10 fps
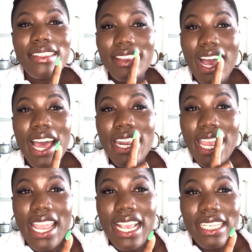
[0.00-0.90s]
that
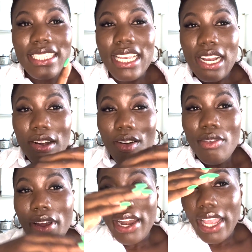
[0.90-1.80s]
is
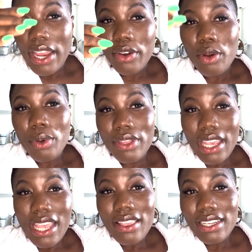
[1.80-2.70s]
over an acre
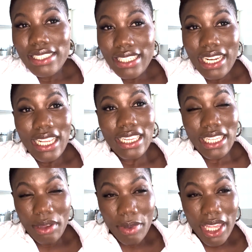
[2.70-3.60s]
within a city
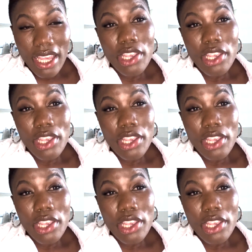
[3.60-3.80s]
limit,